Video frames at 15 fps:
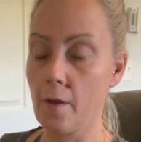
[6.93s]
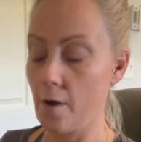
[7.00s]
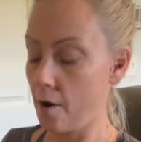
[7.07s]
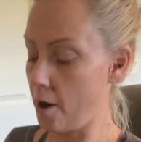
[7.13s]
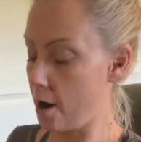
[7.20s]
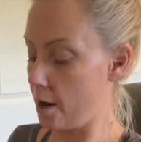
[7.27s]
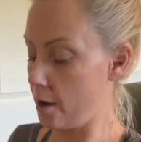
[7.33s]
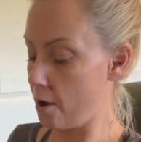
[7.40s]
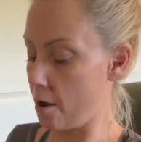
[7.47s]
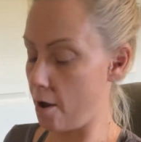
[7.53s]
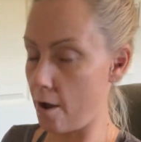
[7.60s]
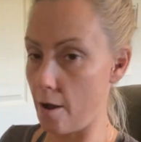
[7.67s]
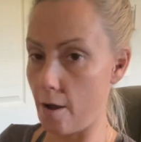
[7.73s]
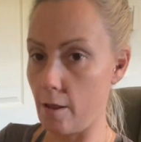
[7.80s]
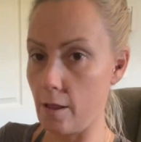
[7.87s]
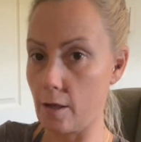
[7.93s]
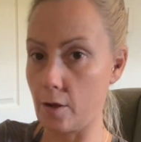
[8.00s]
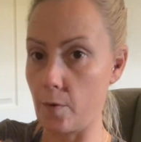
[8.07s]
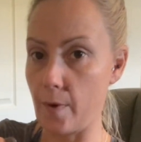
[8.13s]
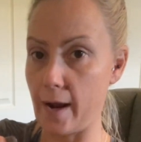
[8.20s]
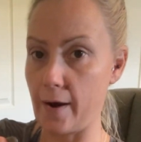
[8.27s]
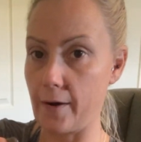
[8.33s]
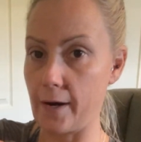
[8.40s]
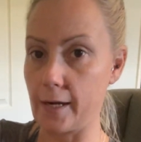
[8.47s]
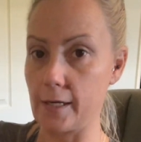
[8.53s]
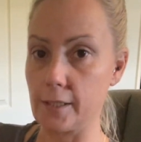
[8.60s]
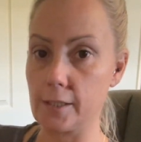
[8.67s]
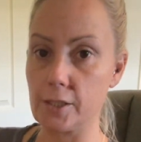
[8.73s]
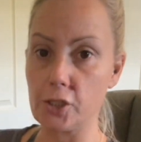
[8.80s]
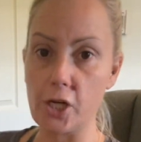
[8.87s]
All right, y'all,
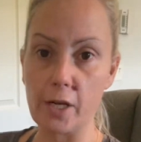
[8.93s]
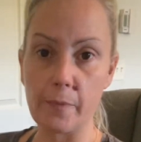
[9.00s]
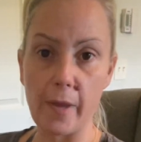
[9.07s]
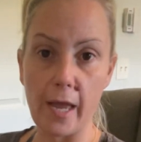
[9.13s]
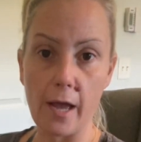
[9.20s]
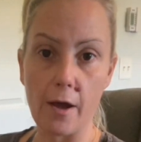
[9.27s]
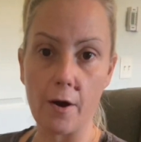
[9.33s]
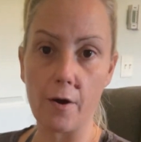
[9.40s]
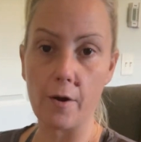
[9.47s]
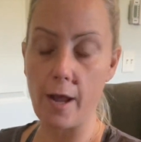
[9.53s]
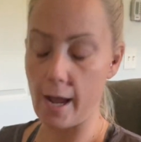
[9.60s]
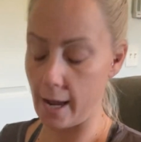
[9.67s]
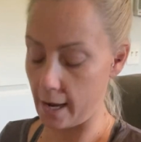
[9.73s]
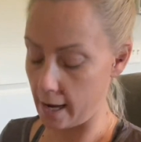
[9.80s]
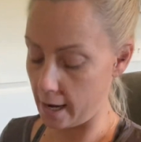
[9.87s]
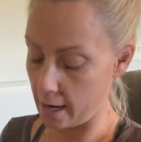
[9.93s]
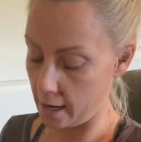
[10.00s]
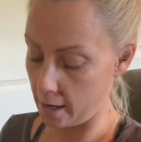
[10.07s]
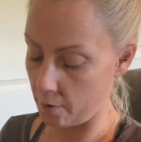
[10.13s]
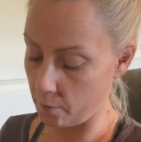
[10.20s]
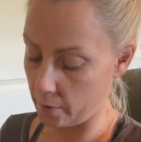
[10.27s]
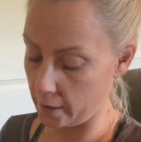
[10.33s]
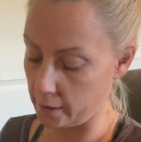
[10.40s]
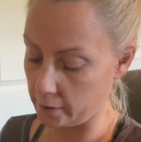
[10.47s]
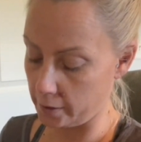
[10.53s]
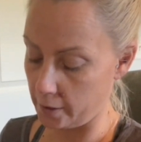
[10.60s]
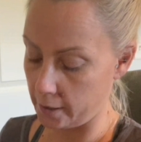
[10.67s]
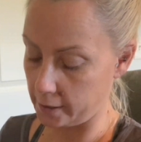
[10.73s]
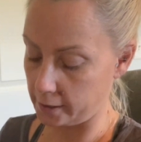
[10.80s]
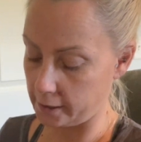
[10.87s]
Aquarius, check me out. I will
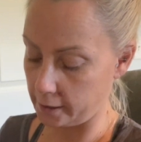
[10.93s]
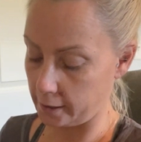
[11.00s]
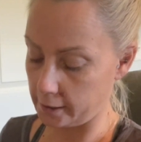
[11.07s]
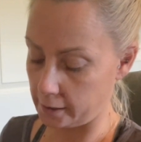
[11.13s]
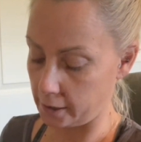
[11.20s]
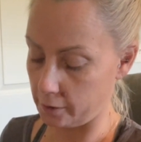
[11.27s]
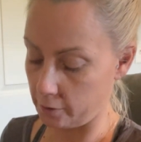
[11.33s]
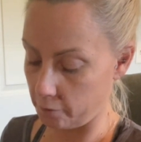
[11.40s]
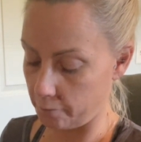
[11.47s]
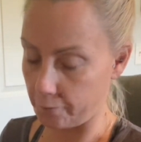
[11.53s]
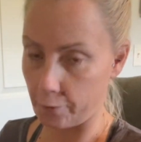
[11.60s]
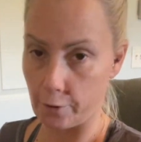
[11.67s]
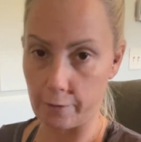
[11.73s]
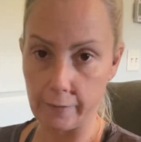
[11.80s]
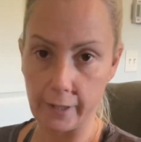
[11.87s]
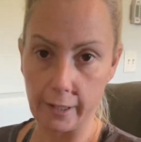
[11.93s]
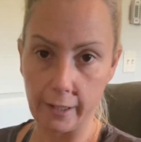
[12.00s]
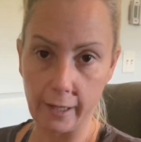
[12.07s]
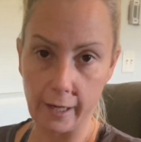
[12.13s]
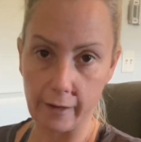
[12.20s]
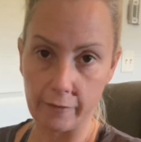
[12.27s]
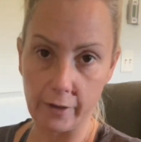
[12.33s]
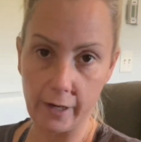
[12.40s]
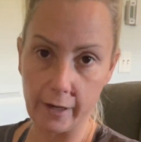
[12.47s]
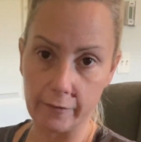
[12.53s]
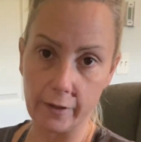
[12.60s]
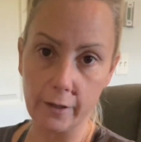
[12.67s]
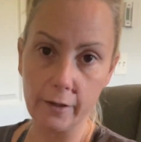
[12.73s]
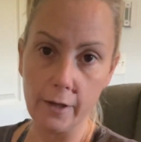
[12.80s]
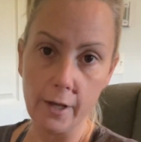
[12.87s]
not solicit you for a reading ever and
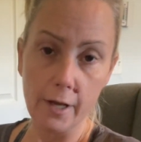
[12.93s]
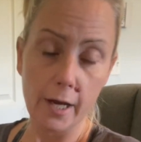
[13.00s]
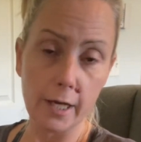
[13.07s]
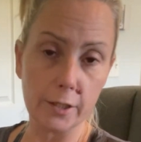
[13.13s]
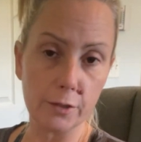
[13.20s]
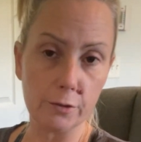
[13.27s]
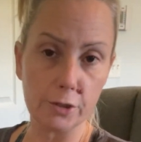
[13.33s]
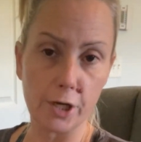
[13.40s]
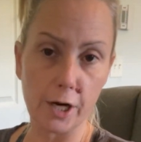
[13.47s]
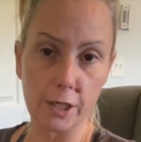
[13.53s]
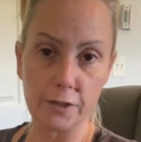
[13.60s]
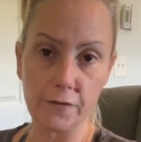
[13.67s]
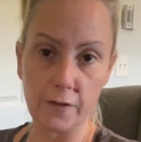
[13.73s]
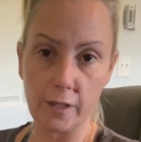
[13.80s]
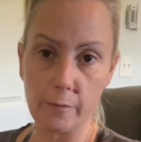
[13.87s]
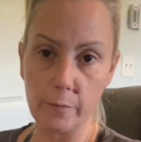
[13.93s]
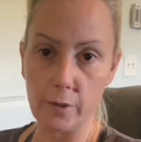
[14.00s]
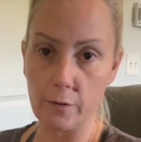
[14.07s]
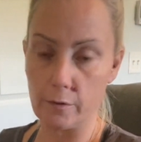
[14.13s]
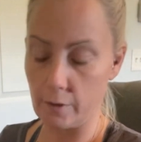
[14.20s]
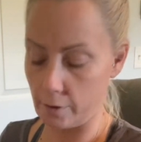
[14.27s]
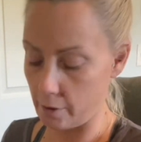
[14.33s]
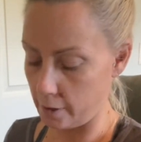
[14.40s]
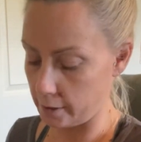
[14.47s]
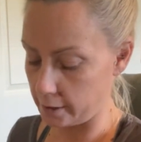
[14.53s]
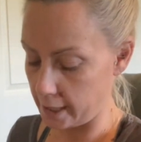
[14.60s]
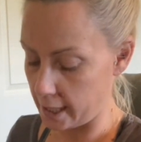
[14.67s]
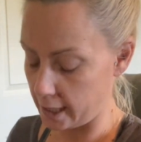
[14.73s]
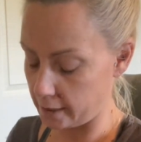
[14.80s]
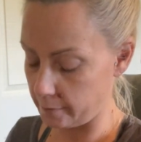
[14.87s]
ever. I do charge for them, but you can
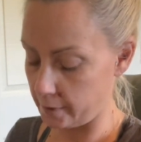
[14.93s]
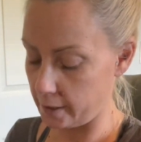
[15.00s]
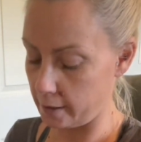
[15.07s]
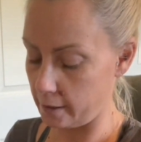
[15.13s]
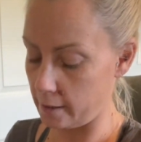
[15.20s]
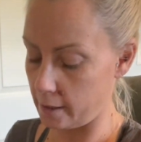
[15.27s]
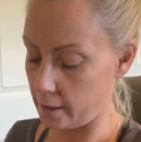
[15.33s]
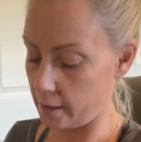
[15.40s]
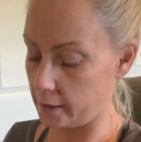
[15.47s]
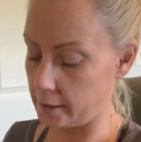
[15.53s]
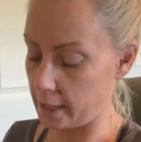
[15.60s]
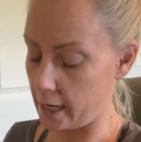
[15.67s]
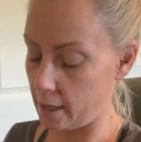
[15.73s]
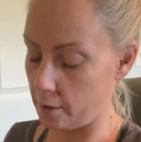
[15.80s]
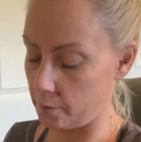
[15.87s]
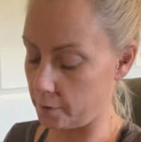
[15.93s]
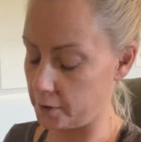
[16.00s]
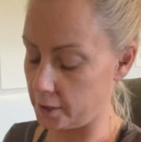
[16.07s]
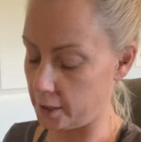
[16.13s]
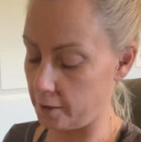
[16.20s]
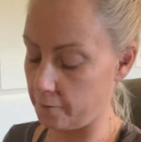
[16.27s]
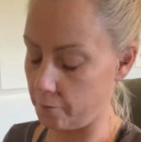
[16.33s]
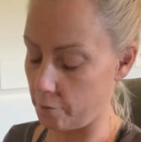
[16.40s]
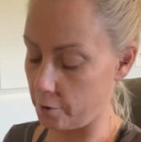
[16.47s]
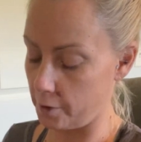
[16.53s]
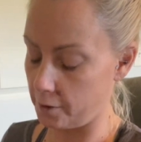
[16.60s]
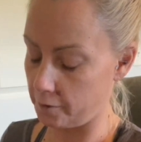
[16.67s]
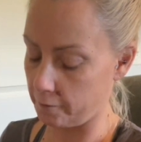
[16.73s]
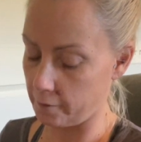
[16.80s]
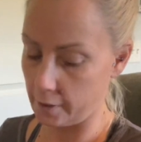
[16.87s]
contact me,
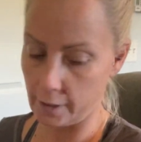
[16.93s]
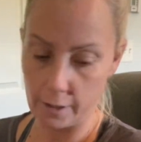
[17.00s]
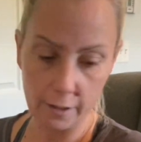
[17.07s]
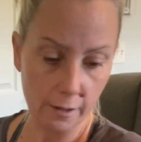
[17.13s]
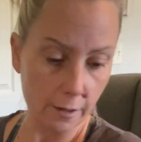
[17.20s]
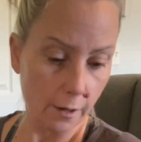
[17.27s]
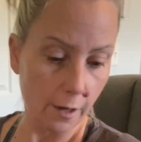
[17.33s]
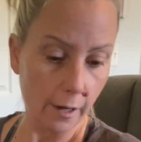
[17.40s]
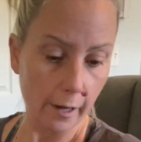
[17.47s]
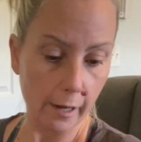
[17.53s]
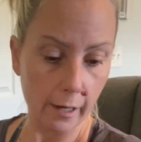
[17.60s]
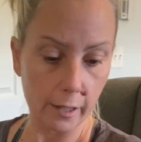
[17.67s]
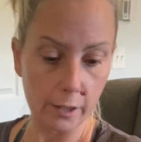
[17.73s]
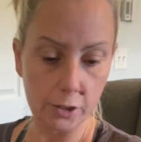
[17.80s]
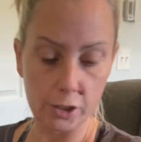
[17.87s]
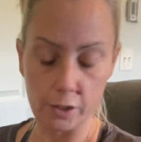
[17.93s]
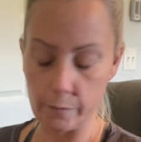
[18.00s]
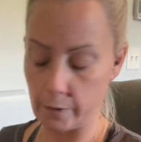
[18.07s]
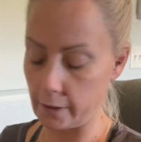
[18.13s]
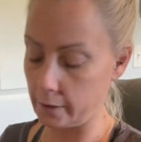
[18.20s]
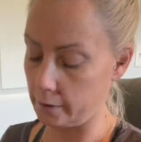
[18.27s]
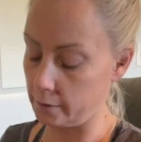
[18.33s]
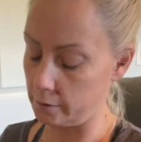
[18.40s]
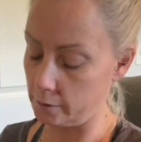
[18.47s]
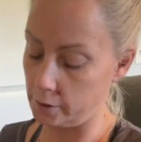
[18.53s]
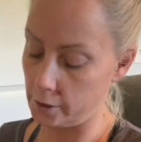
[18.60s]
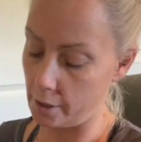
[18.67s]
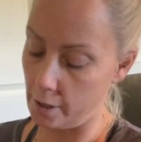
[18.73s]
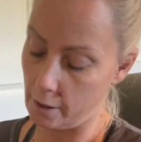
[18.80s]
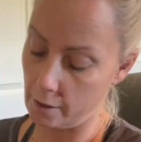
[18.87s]

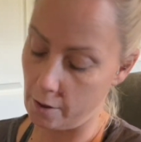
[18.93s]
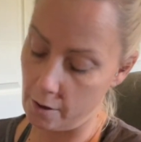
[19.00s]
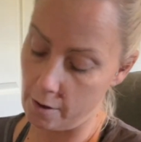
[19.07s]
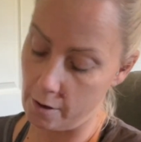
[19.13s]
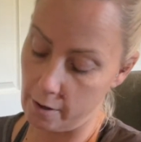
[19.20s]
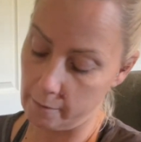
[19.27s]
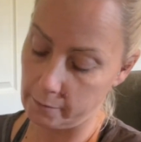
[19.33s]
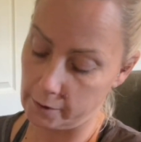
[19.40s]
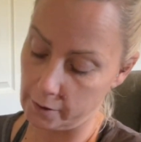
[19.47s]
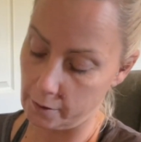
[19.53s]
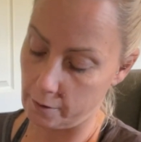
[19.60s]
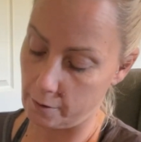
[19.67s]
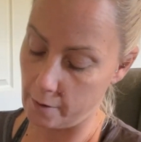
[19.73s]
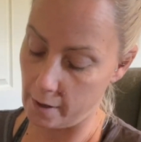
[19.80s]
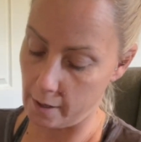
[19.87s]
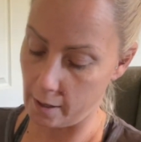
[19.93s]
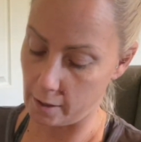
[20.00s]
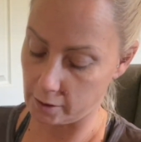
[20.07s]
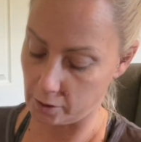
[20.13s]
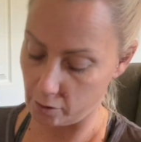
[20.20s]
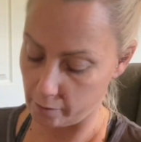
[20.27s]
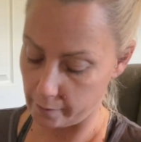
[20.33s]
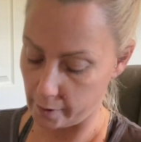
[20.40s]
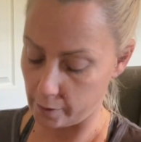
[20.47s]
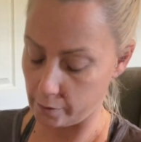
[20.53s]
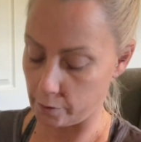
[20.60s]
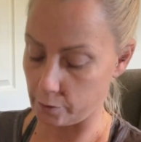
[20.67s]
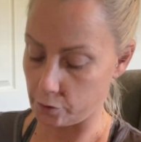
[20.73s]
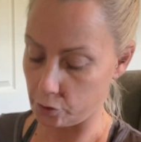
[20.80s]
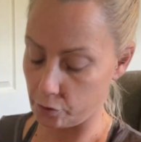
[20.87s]
tarotwithd43@gmail.com. So I also am on
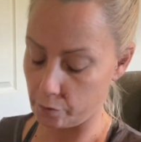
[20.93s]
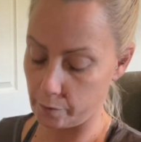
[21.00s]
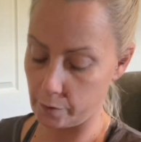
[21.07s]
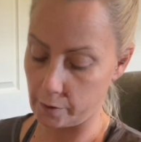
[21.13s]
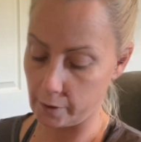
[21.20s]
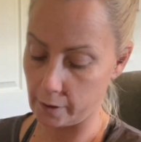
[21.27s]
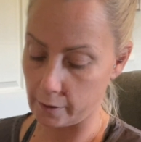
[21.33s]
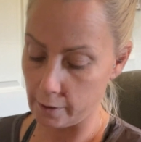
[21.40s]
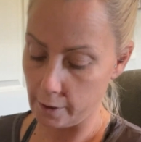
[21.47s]
YouTube. You can